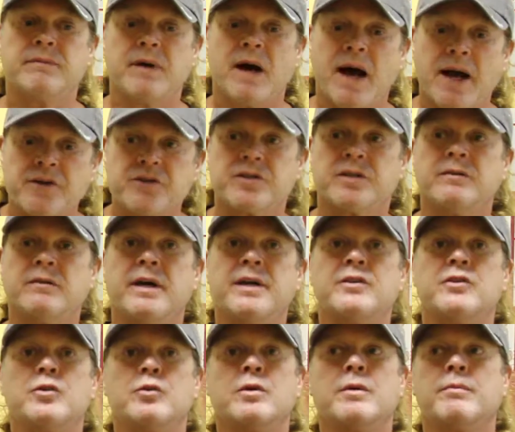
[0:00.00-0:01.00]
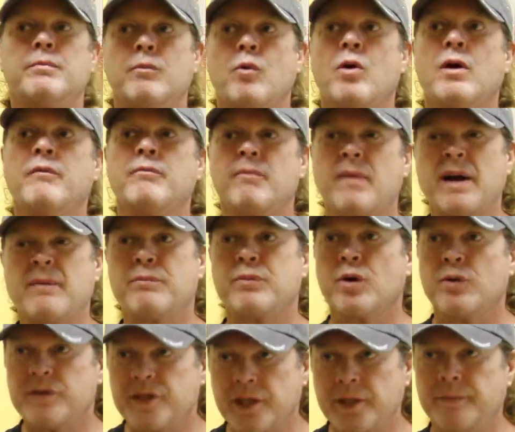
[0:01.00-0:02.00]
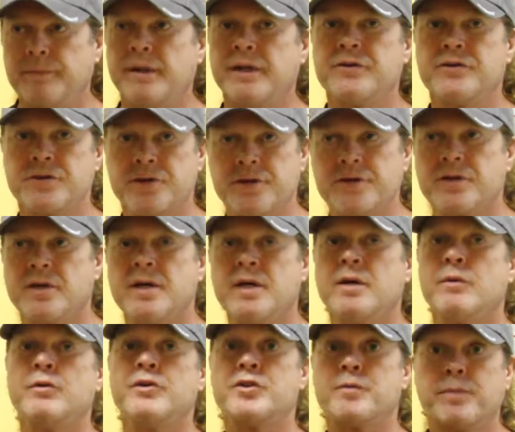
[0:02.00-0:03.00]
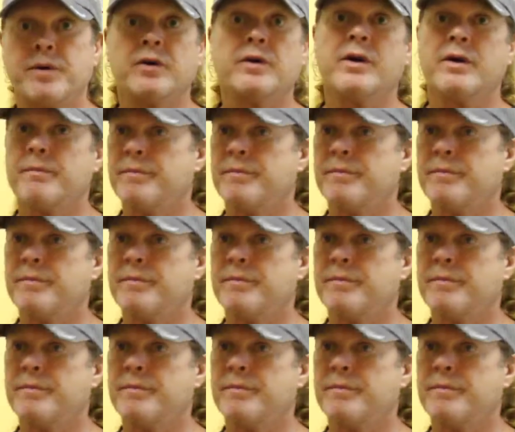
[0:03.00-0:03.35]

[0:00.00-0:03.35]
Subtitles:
isolate to more of my protein pitches, which build our